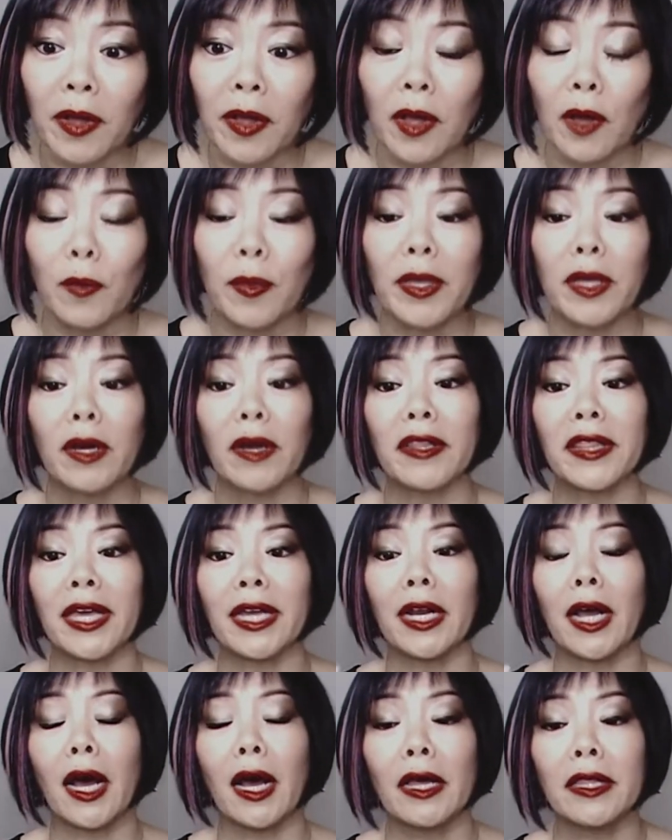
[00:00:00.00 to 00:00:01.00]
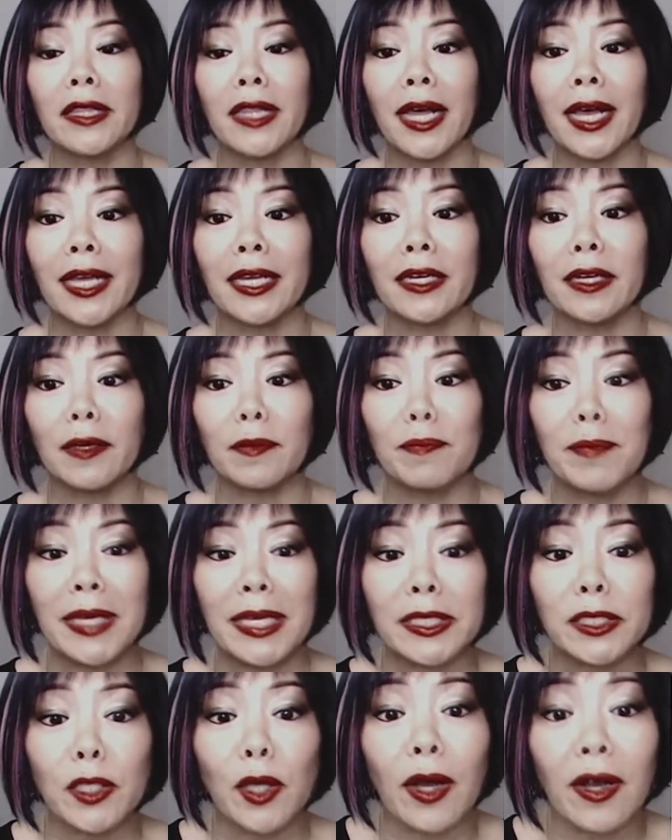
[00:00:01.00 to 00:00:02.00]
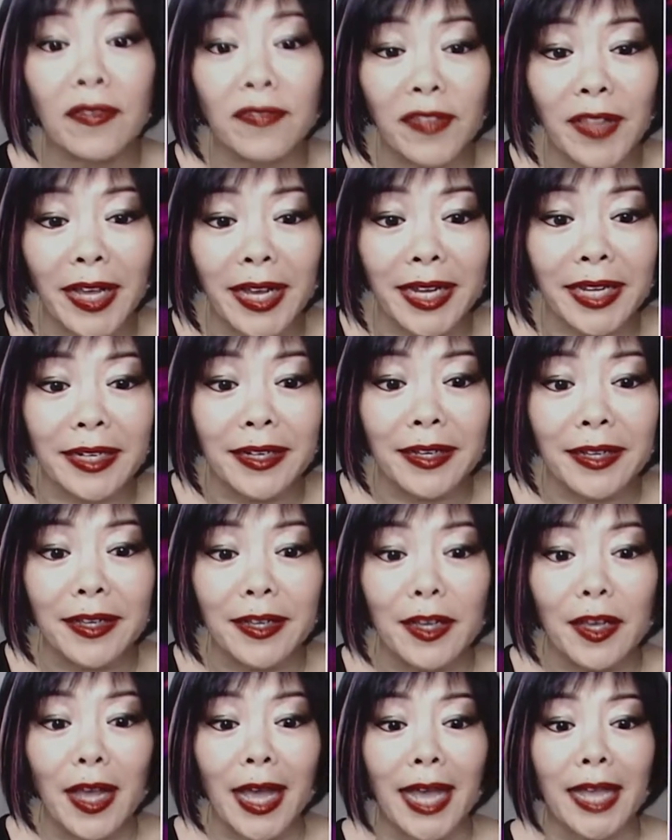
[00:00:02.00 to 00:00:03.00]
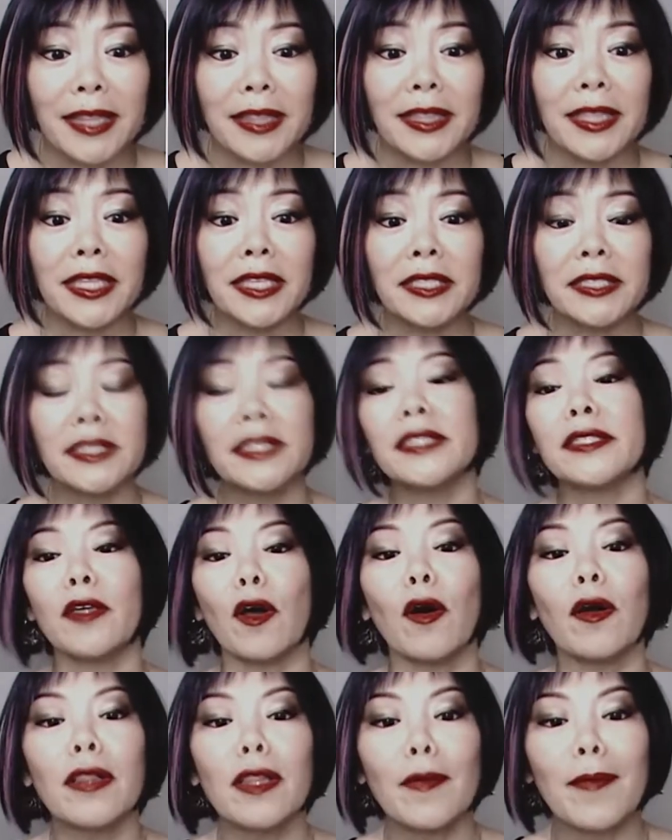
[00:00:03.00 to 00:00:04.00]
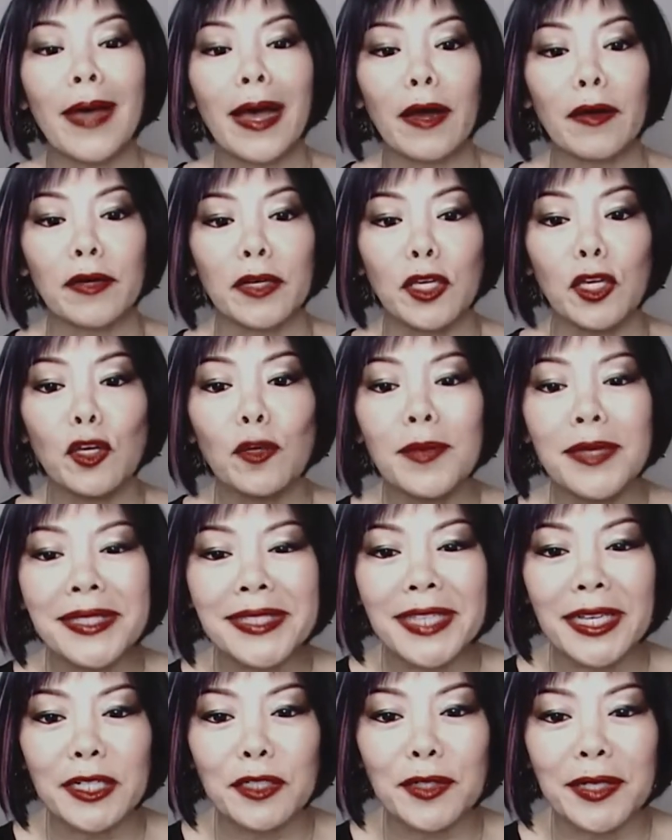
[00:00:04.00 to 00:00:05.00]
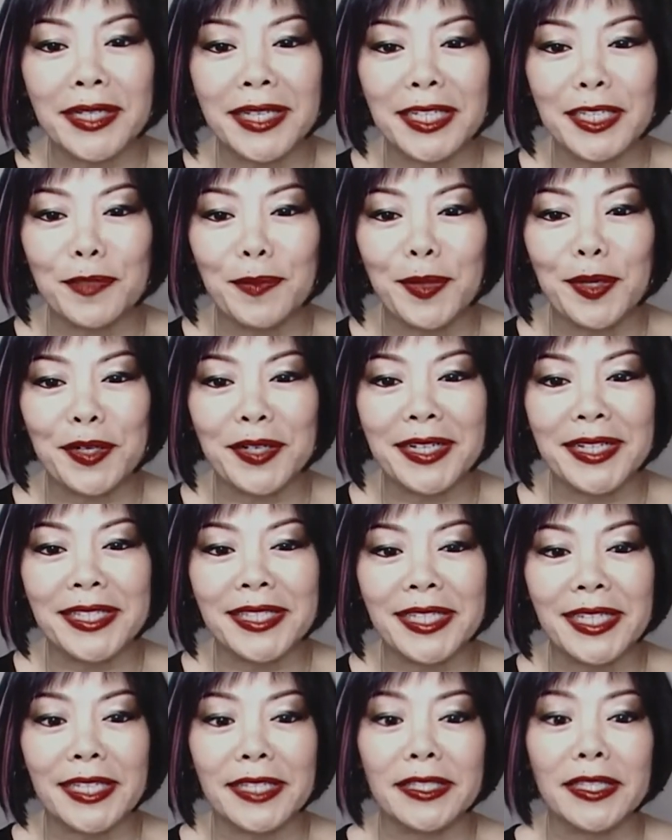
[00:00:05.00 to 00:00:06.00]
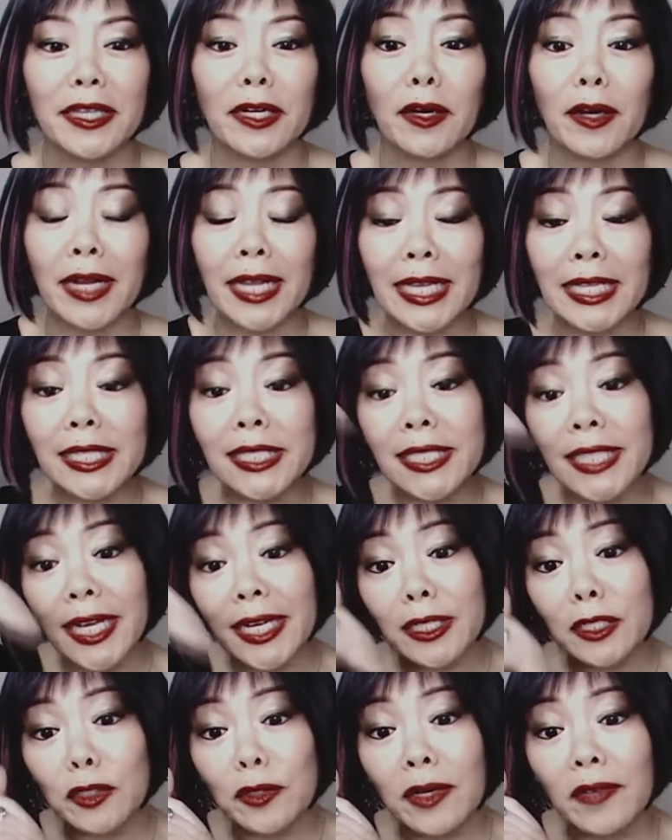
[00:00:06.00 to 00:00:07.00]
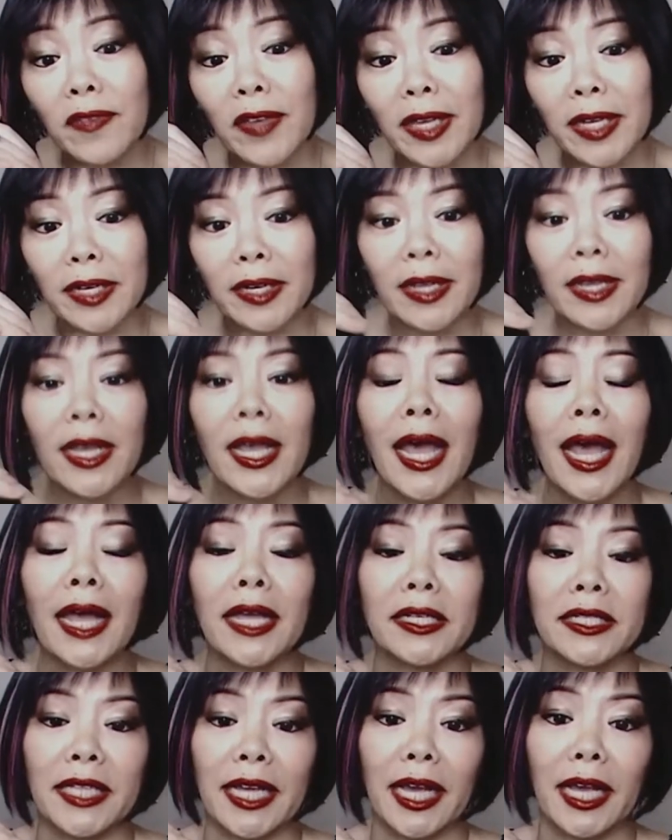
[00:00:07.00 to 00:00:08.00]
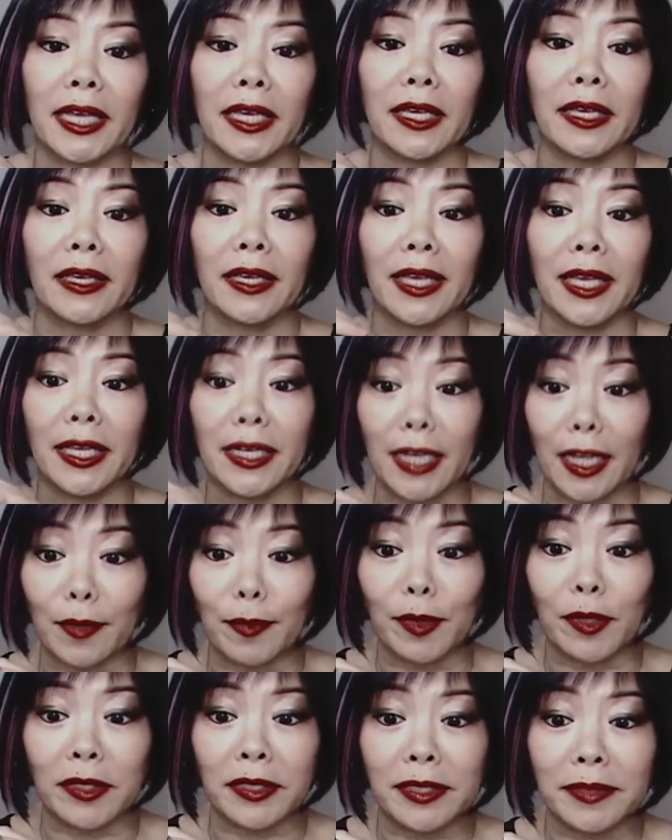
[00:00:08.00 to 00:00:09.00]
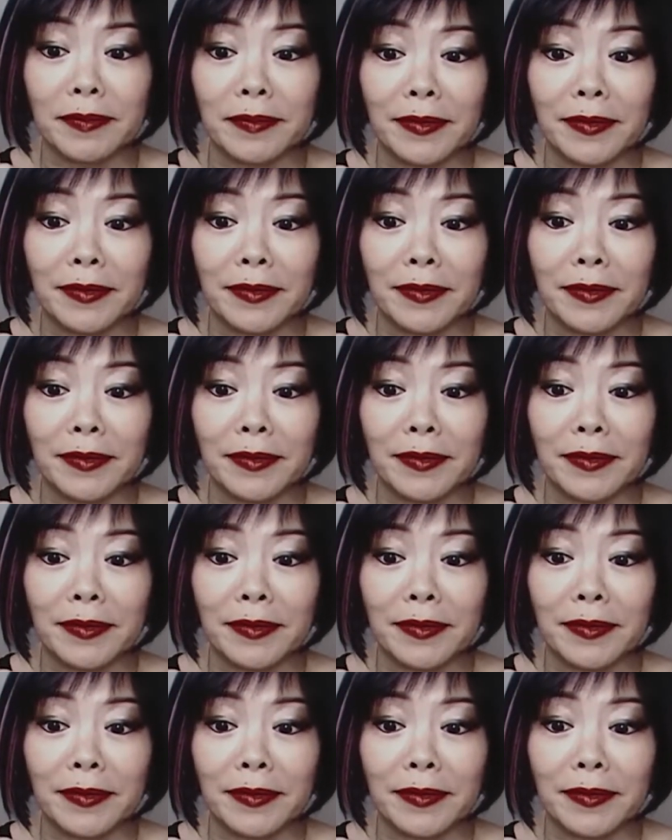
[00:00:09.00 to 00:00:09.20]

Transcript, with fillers: we call that online meets offline. And this is all about human centric experiences that are insight driven and tech enabled.